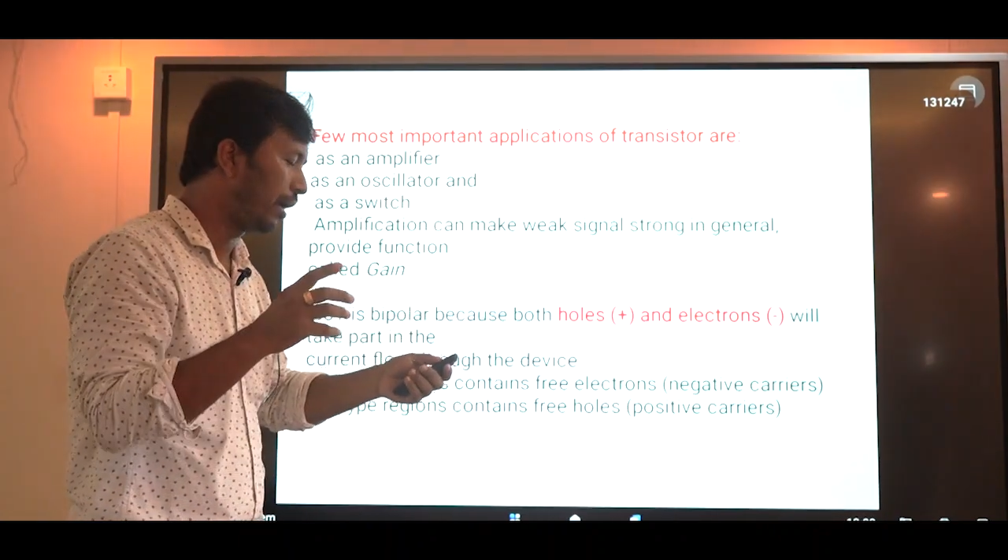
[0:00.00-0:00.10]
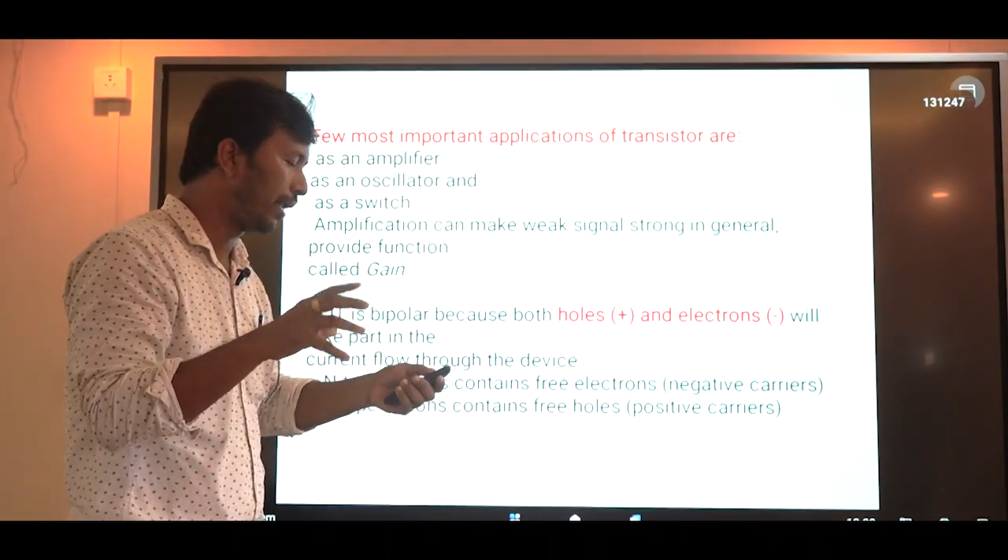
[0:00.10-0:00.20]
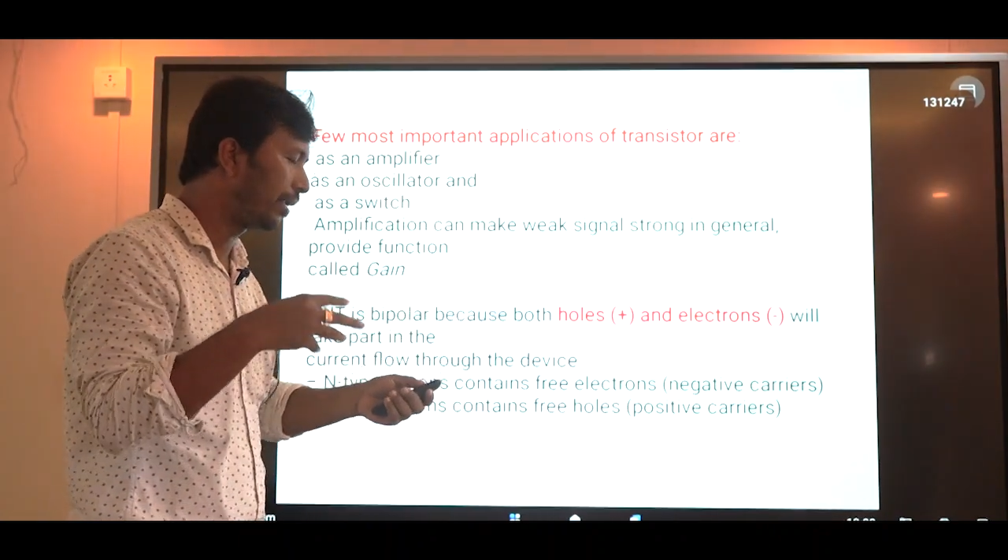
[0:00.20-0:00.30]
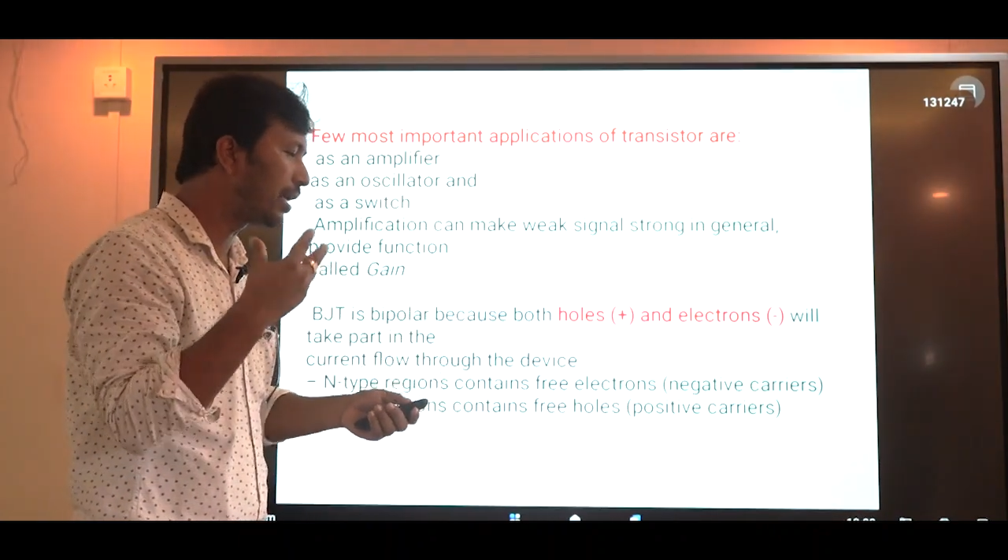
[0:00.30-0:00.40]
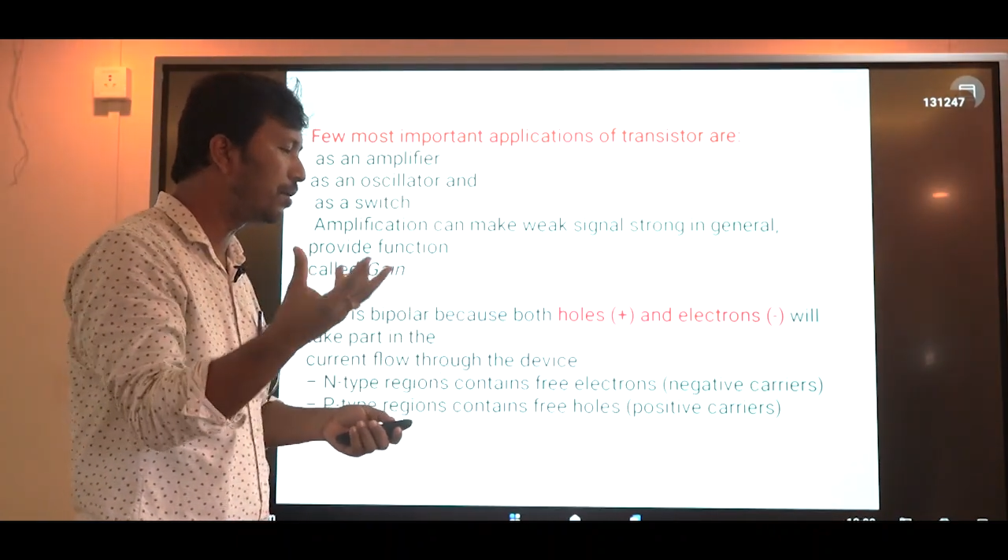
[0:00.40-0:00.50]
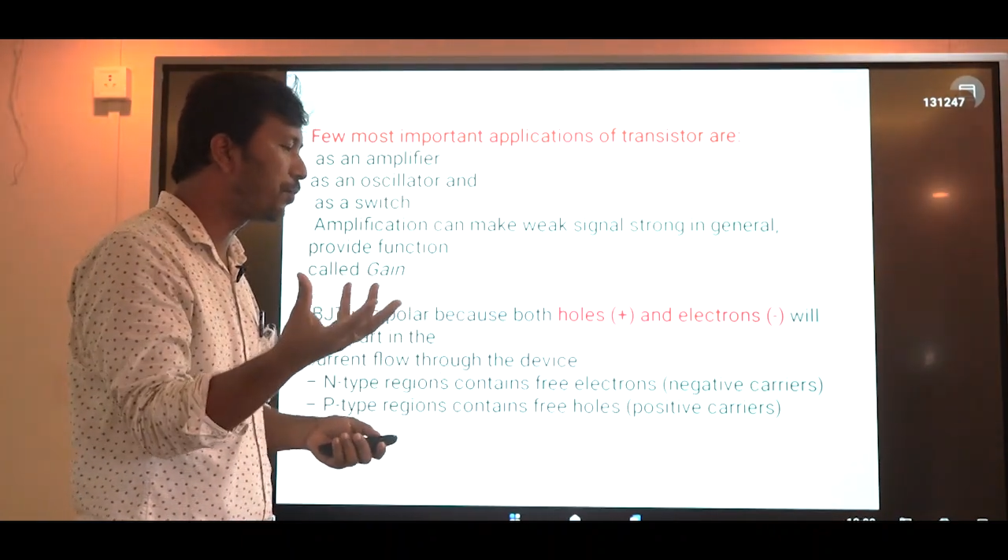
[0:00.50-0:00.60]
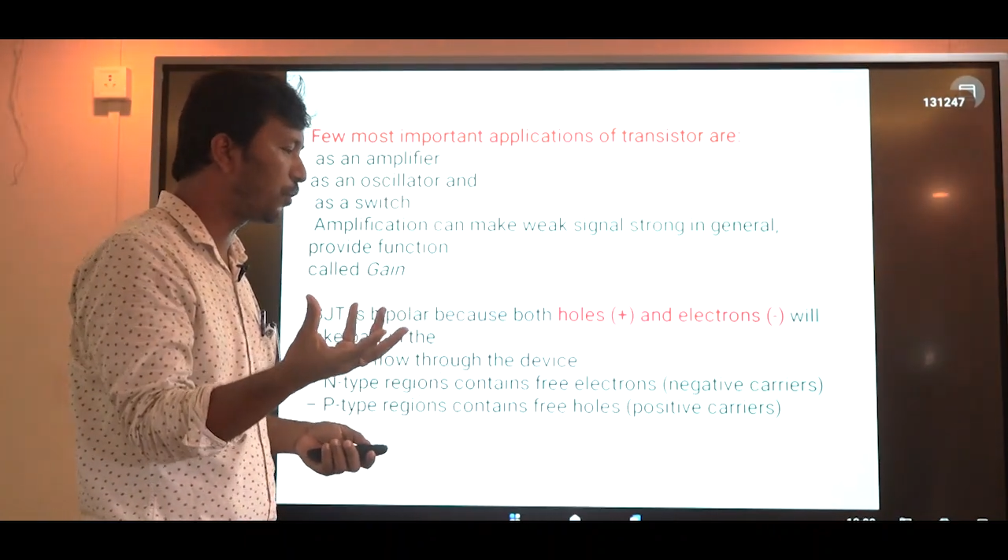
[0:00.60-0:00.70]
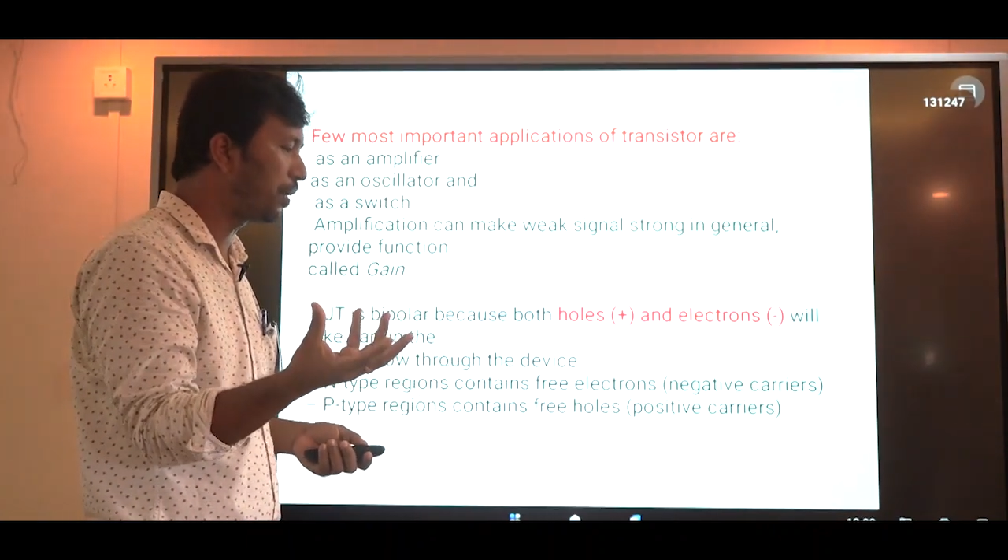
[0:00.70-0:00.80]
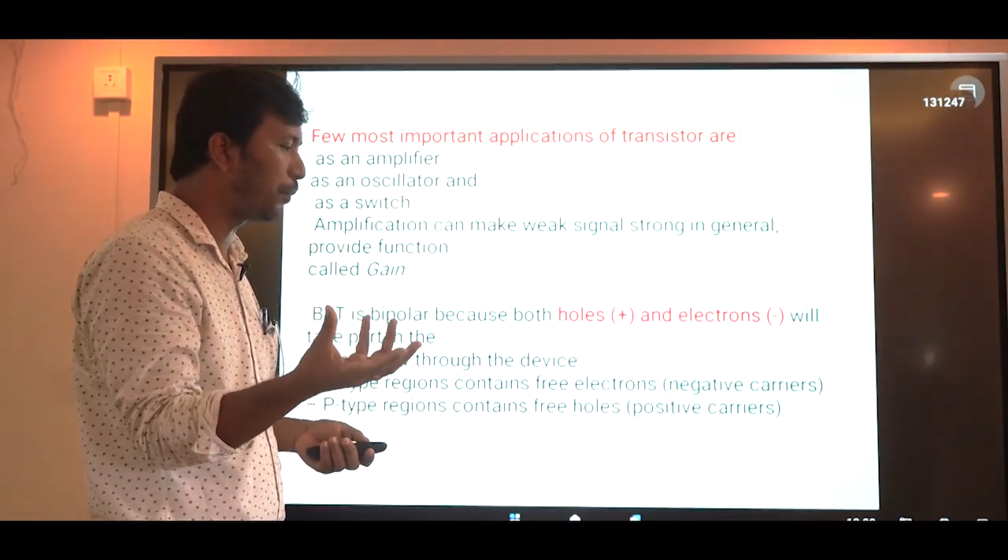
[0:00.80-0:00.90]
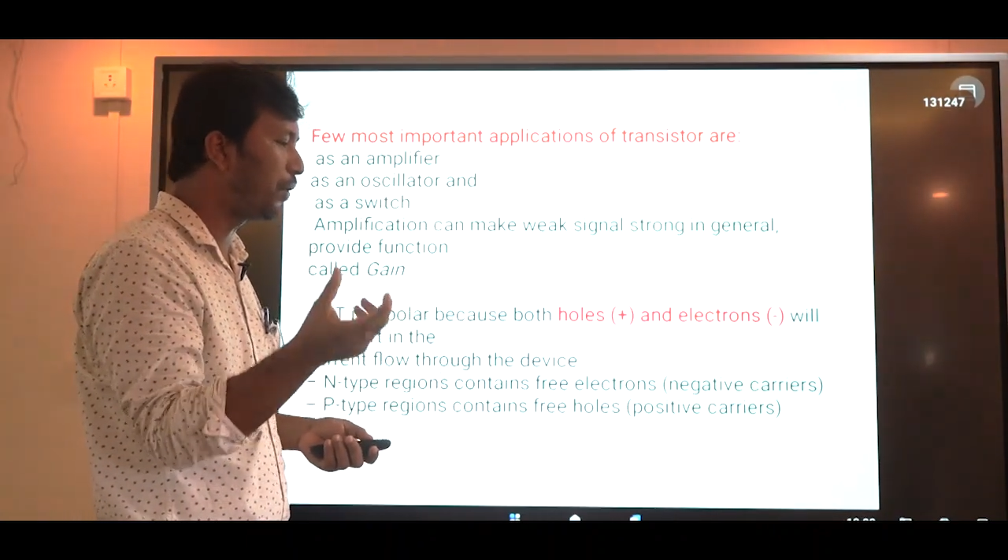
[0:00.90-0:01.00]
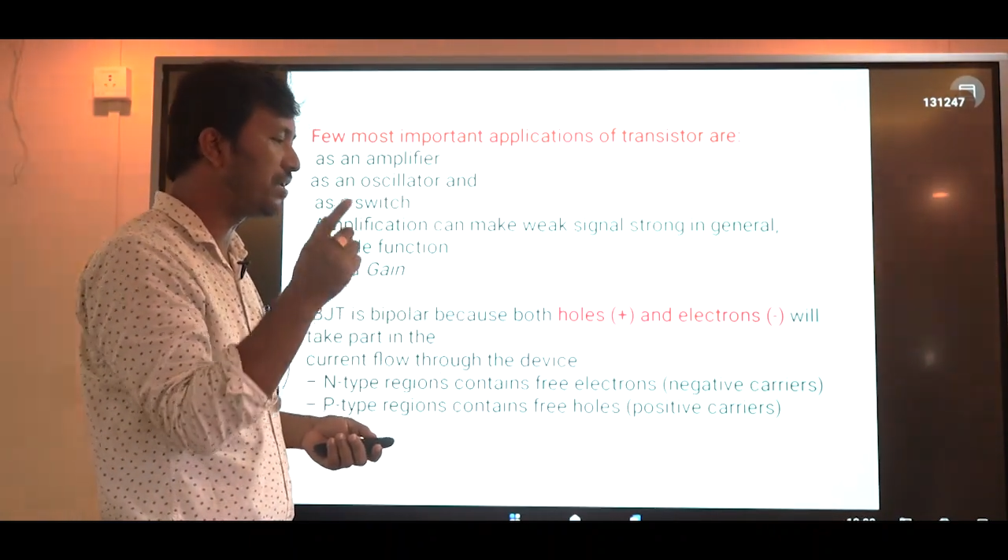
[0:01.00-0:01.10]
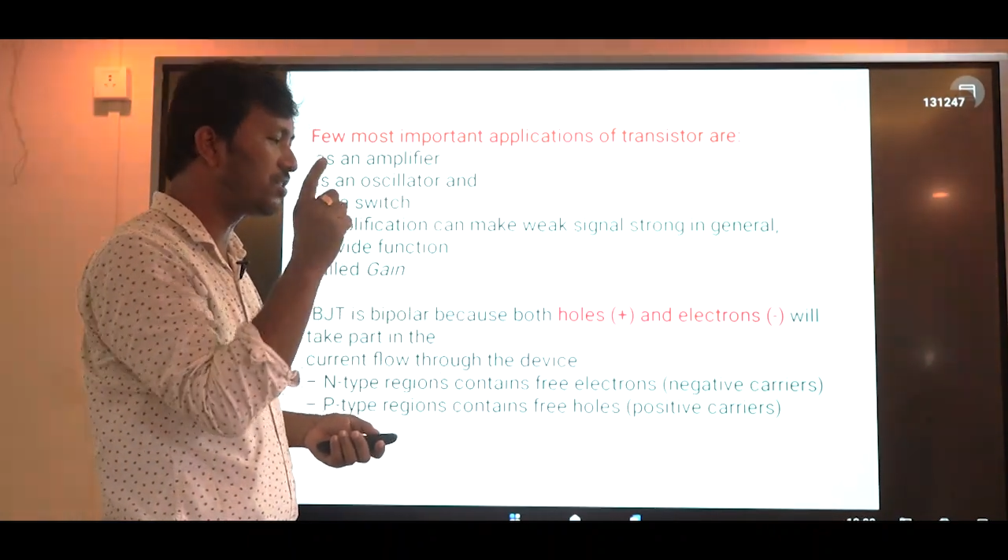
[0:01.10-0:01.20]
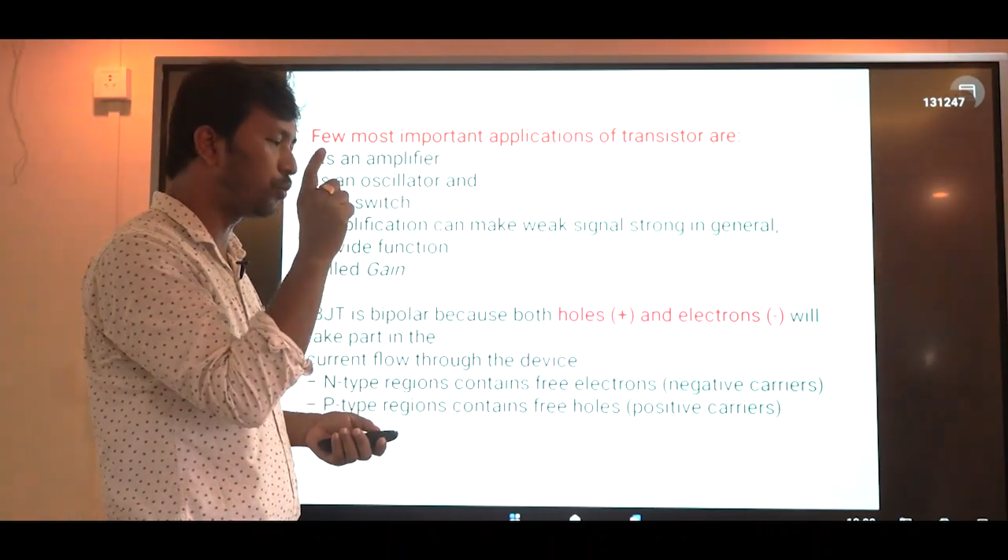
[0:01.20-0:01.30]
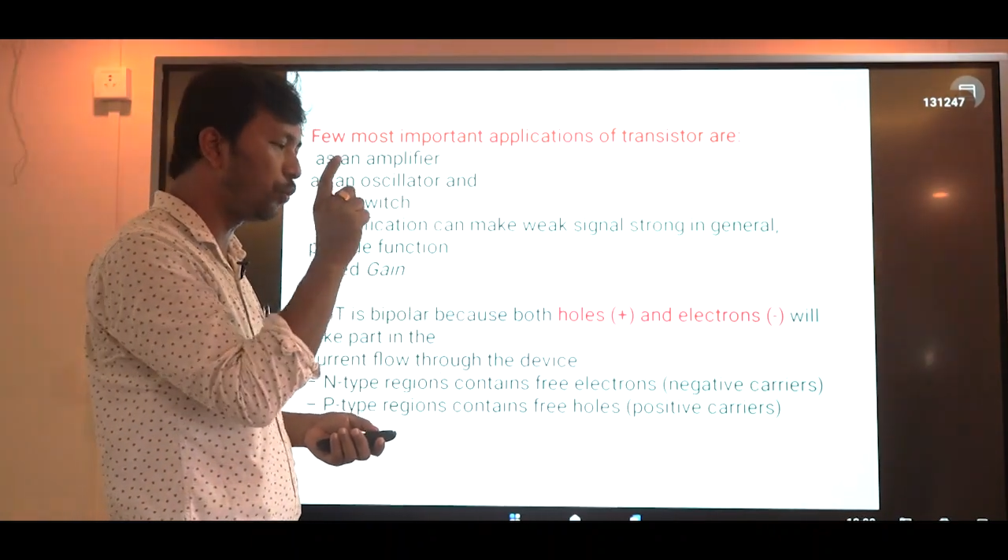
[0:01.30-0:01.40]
another important point is